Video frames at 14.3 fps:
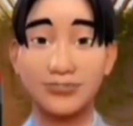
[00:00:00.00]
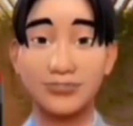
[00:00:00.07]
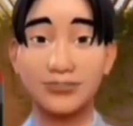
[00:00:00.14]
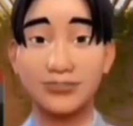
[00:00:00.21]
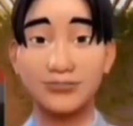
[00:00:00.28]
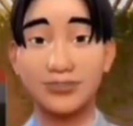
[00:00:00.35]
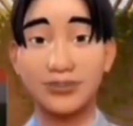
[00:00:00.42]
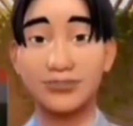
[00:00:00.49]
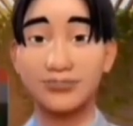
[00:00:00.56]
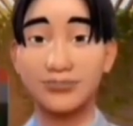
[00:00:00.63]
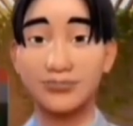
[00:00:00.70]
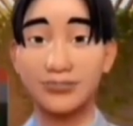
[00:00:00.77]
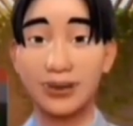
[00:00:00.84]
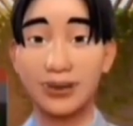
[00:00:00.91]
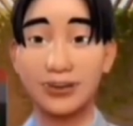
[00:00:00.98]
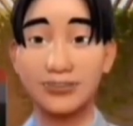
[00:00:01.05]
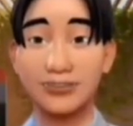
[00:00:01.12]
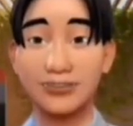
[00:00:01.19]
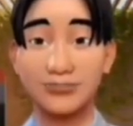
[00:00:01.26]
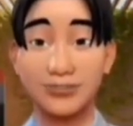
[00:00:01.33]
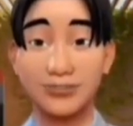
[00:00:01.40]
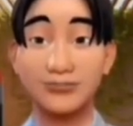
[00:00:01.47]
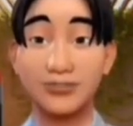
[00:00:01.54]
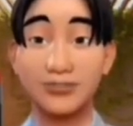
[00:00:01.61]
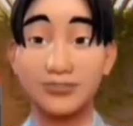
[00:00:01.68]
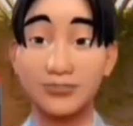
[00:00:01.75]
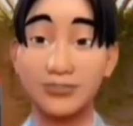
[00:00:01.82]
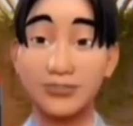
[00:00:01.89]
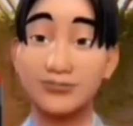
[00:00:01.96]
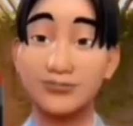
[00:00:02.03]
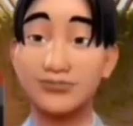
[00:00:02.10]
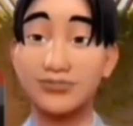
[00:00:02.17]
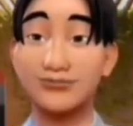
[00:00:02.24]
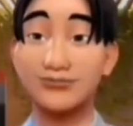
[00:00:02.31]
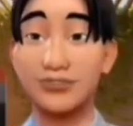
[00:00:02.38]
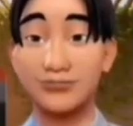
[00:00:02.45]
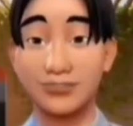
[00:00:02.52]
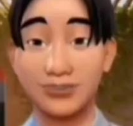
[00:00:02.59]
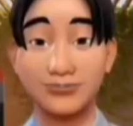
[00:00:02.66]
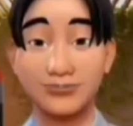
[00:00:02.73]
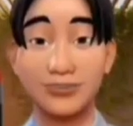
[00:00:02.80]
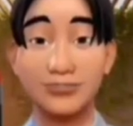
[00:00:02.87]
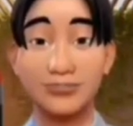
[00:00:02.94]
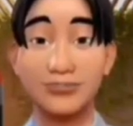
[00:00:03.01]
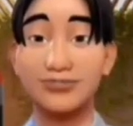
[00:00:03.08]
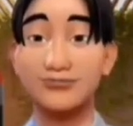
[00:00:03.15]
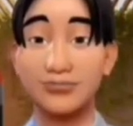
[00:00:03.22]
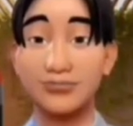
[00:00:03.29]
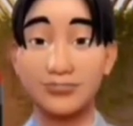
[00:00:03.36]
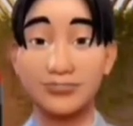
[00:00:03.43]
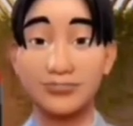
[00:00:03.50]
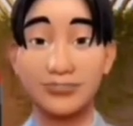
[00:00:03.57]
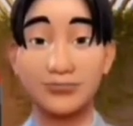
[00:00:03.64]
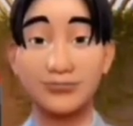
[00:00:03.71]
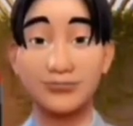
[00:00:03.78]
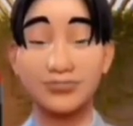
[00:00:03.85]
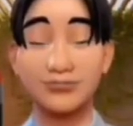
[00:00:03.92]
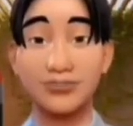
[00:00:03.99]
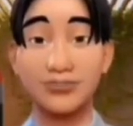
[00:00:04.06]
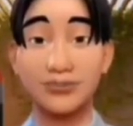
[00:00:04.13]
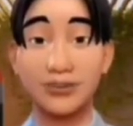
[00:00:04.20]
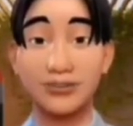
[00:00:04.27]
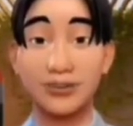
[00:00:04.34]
Like I would even recommend send a soft copy to them and then ask, okay,